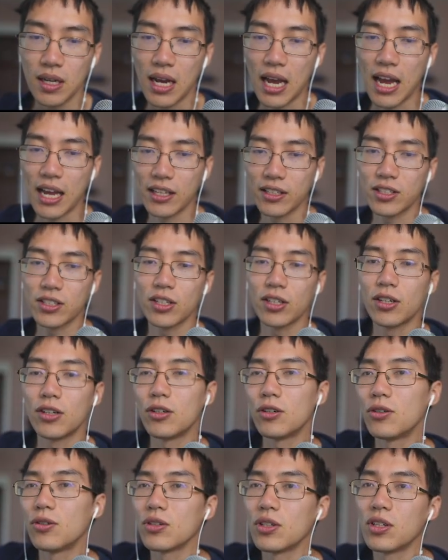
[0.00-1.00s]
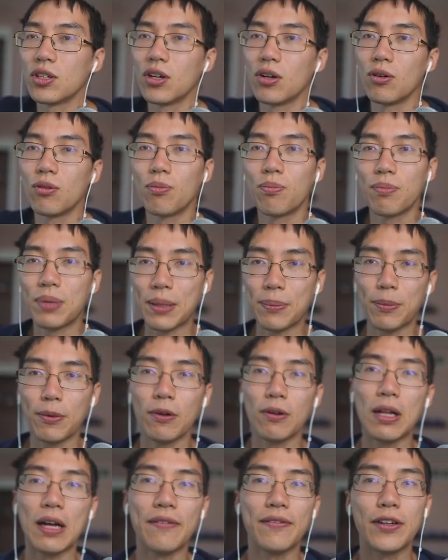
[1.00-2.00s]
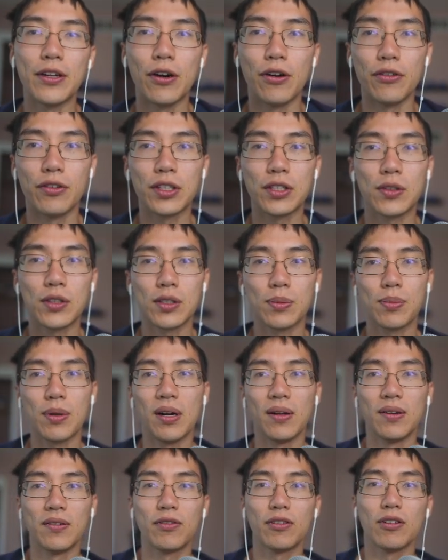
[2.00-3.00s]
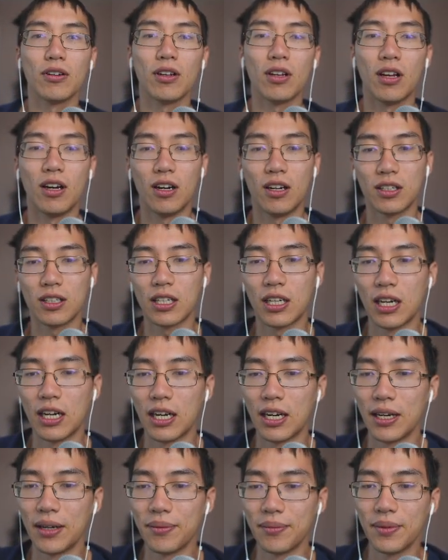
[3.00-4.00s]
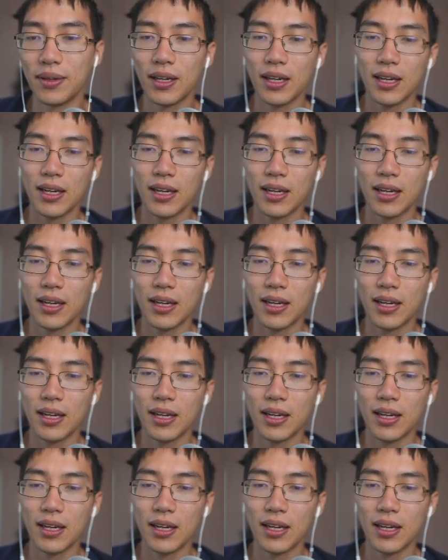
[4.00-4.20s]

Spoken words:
And so, people have known this was a problem for a long time.